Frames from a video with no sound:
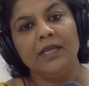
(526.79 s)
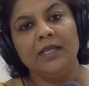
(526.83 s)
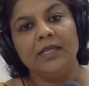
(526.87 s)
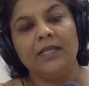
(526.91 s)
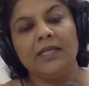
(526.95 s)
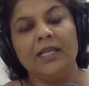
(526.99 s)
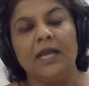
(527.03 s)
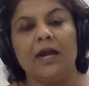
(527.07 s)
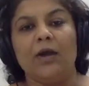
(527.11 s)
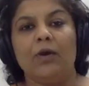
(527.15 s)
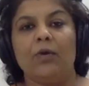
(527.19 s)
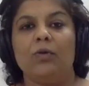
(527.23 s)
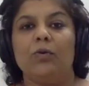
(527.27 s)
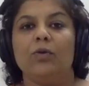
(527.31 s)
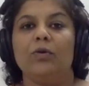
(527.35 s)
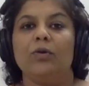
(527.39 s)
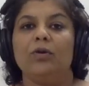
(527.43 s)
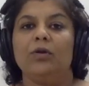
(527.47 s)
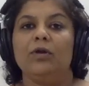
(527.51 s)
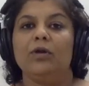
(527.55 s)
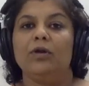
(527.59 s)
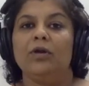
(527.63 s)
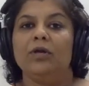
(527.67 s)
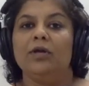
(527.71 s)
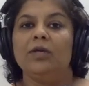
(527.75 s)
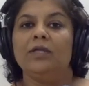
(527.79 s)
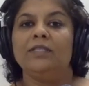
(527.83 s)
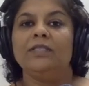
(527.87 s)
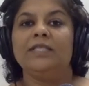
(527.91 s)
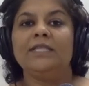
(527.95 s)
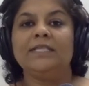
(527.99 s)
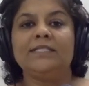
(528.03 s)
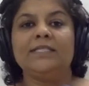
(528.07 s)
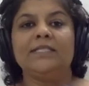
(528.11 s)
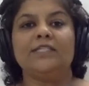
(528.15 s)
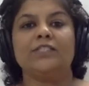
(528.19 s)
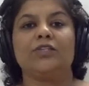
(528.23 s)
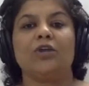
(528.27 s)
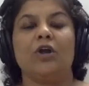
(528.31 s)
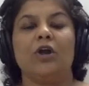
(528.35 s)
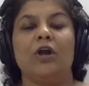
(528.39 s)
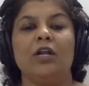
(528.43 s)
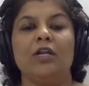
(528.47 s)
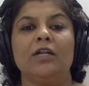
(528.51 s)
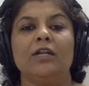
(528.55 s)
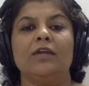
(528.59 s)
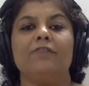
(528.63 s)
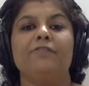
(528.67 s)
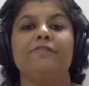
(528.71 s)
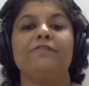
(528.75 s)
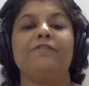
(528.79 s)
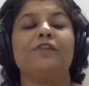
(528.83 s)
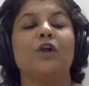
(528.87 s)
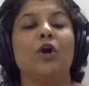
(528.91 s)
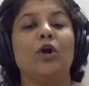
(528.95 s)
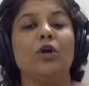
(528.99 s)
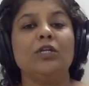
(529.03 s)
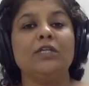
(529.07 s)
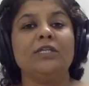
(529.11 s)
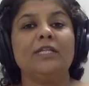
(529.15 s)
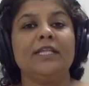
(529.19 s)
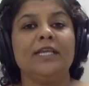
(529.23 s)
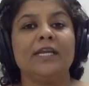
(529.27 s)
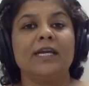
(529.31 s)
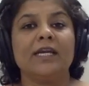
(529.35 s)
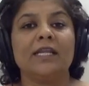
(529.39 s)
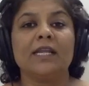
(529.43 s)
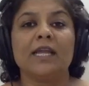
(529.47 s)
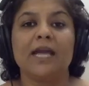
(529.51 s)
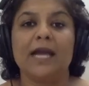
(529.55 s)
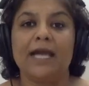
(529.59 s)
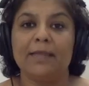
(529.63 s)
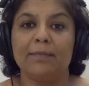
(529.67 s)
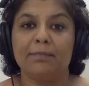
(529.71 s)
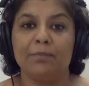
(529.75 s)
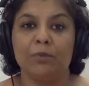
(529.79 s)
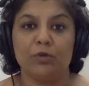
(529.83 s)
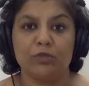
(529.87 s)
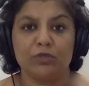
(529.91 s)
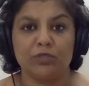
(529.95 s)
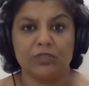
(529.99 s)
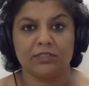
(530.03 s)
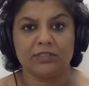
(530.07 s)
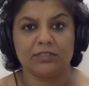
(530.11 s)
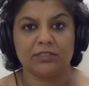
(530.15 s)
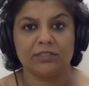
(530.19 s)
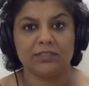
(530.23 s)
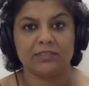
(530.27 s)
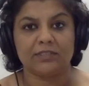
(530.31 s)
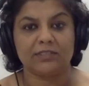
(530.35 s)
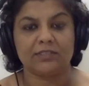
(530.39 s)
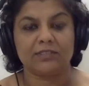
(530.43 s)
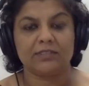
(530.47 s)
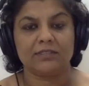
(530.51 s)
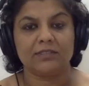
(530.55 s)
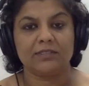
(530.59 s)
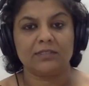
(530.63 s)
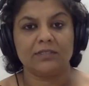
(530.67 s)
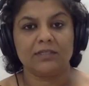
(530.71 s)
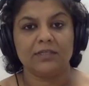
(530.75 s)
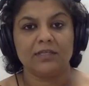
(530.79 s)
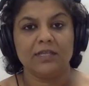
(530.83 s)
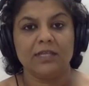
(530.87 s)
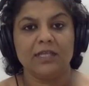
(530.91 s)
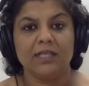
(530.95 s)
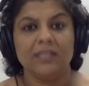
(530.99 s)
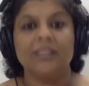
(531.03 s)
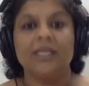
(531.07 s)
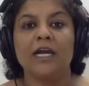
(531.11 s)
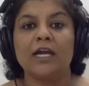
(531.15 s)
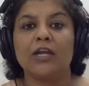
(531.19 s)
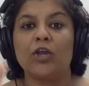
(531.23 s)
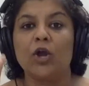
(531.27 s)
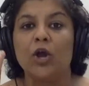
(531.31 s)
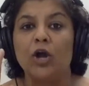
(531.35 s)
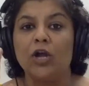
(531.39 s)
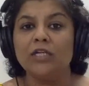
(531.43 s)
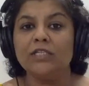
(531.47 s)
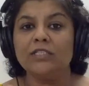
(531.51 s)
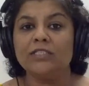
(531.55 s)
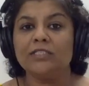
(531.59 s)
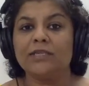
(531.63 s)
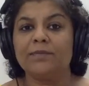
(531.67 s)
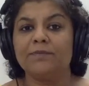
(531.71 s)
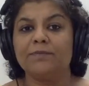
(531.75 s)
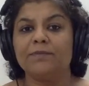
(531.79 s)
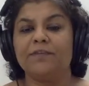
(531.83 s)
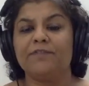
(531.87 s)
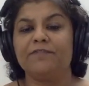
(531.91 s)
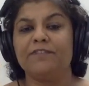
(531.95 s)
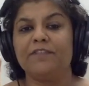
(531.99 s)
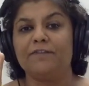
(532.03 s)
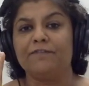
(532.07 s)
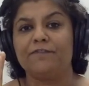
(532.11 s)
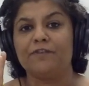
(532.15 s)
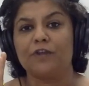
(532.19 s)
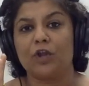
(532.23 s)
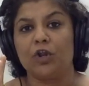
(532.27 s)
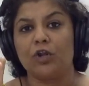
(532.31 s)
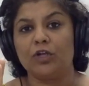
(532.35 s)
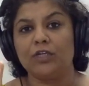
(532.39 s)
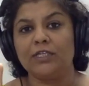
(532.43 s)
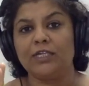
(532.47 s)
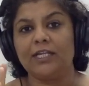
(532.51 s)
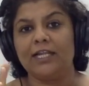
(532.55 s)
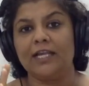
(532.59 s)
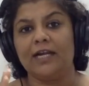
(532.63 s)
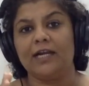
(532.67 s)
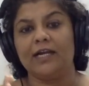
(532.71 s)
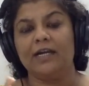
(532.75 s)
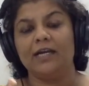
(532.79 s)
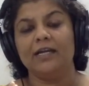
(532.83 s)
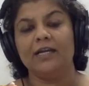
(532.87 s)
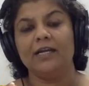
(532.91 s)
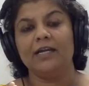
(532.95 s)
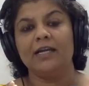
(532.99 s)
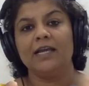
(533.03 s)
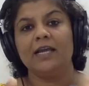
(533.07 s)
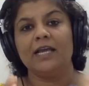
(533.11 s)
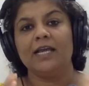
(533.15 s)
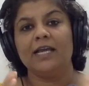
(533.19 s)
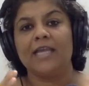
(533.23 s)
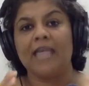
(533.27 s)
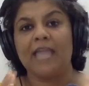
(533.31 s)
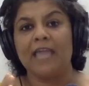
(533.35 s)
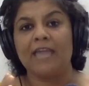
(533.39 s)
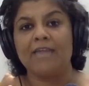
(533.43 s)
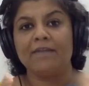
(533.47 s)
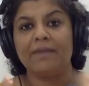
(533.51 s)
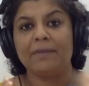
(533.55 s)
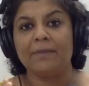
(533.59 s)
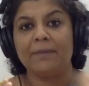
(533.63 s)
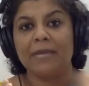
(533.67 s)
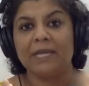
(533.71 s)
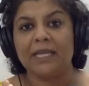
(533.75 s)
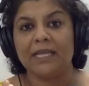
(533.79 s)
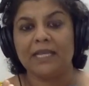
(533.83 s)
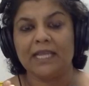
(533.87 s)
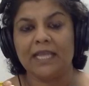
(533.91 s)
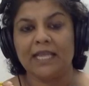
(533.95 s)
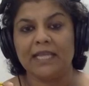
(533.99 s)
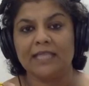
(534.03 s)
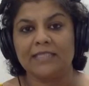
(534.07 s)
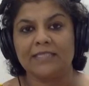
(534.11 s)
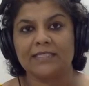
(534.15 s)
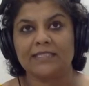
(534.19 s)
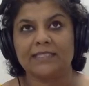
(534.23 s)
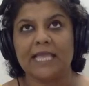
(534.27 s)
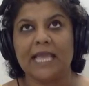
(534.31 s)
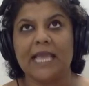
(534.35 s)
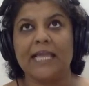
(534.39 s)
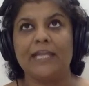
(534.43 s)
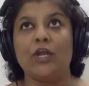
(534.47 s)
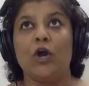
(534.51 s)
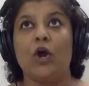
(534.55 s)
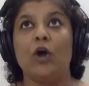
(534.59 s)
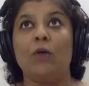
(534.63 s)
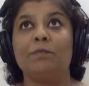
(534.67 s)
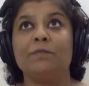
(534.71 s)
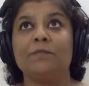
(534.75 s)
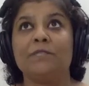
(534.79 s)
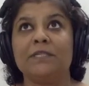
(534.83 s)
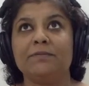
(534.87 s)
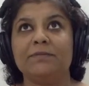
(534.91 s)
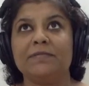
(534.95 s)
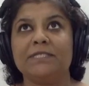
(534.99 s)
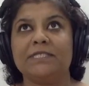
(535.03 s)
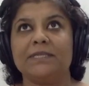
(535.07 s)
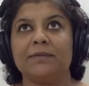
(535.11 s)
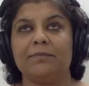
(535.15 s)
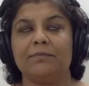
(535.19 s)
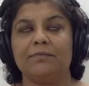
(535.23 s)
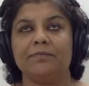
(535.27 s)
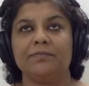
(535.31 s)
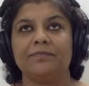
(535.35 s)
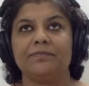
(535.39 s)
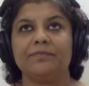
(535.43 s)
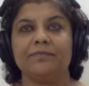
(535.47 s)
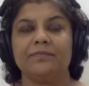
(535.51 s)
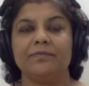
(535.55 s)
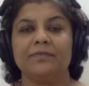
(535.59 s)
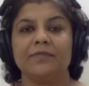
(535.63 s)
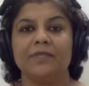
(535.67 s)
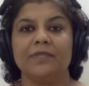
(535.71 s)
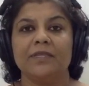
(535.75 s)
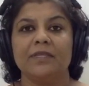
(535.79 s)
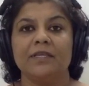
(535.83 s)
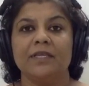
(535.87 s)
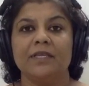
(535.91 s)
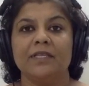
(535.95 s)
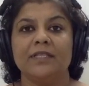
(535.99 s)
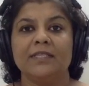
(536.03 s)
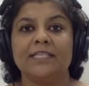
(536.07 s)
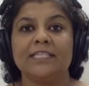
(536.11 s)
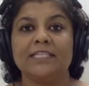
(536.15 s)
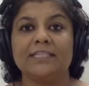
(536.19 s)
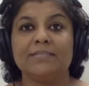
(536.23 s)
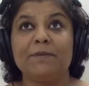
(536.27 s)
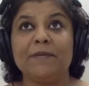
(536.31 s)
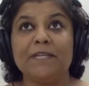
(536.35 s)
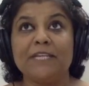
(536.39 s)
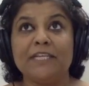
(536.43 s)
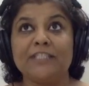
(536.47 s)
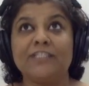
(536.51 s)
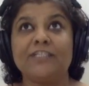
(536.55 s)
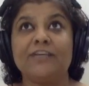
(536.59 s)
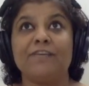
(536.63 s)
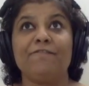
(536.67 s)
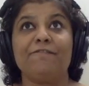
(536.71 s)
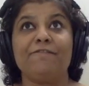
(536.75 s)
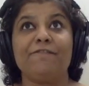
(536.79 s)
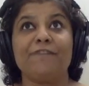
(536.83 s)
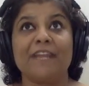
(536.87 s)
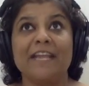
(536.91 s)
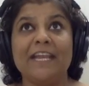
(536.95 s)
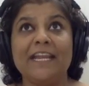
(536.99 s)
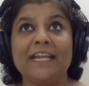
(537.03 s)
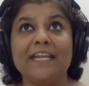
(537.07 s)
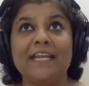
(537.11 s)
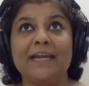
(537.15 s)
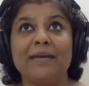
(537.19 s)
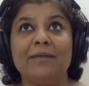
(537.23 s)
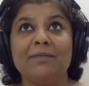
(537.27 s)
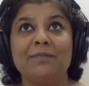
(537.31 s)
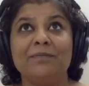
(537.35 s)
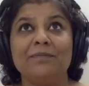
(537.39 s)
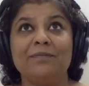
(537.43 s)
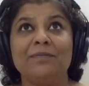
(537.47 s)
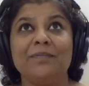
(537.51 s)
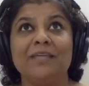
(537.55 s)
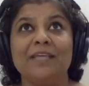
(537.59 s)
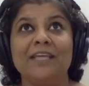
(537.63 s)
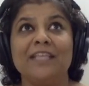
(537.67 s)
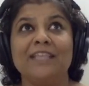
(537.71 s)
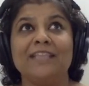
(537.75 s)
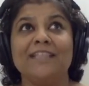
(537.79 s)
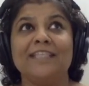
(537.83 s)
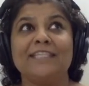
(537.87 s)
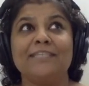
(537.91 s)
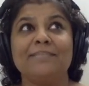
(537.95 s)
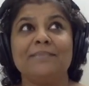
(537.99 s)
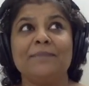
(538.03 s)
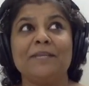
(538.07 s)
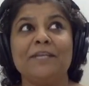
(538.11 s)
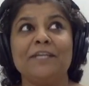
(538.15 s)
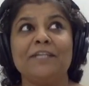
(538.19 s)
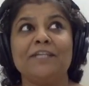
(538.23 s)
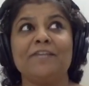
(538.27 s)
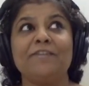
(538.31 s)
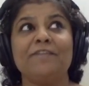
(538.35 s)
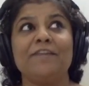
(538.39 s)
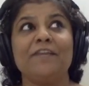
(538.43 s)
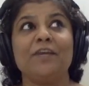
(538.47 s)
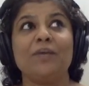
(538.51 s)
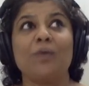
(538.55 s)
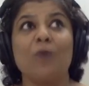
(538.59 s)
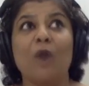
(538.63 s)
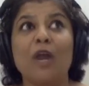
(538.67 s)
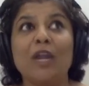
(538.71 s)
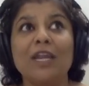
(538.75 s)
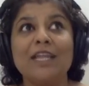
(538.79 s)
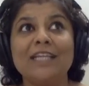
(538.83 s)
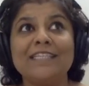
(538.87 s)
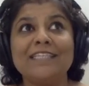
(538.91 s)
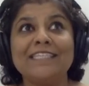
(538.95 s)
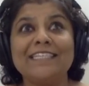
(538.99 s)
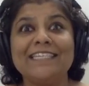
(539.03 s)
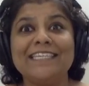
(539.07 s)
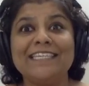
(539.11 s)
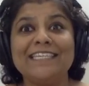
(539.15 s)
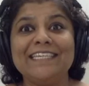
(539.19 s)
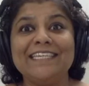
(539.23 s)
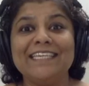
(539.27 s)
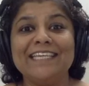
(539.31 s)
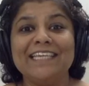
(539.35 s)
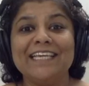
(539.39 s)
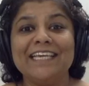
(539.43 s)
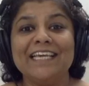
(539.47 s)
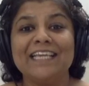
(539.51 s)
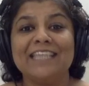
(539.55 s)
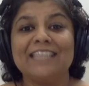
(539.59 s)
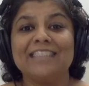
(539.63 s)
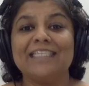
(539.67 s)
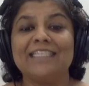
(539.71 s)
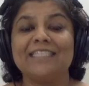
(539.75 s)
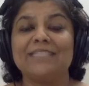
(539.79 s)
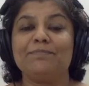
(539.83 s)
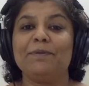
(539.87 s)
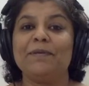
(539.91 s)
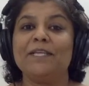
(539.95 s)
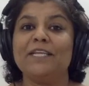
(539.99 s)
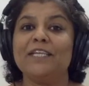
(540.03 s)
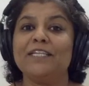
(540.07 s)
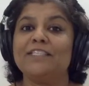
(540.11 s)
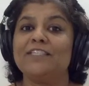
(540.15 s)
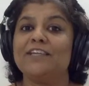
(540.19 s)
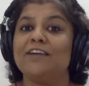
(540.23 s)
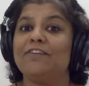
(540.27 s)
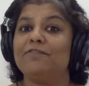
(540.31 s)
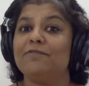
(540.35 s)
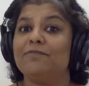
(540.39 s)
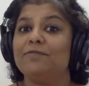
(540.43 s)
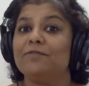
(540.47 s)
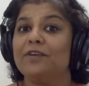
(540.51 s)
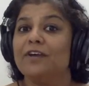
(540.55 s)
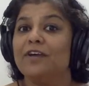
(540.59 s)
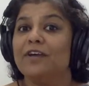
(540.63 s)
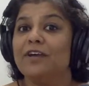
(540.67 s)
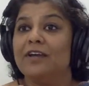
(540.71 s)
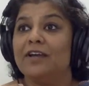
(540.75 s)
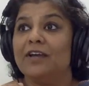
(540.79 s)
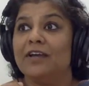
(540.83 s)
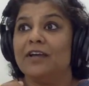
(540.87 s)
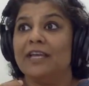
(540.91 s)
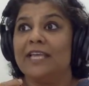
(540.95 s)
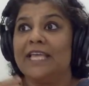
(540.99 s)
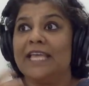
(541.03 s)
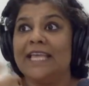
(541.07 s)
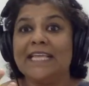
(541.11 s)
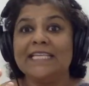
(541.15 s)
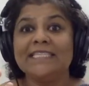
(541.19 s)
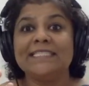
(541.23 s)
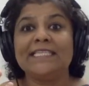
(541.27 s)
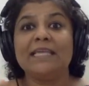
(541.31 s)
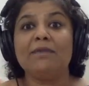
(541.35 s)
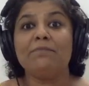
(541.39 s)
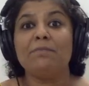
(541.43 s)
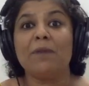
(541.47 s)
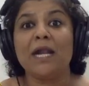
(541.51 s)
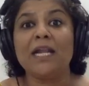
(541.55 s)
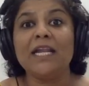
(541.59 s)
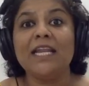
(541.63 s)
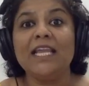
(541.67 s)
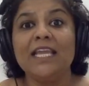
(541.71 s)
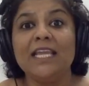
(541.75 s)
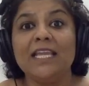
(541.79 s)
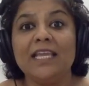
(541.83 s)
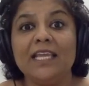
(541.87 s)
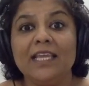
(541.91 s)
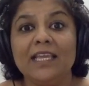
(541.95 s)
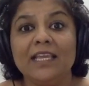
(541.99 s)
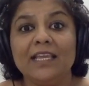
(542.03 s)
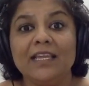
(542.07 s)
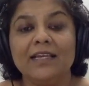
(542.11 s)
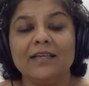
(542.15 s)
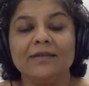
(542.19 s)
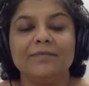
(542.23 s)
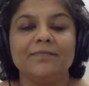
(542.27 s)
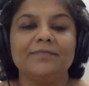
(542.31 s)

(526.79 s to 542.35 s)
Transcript: Now, this is called frontier hypothesis. The concept of the frontier gave Americans an optimism, the spirit of freedom, the spirit of equality, the spirit of easy money.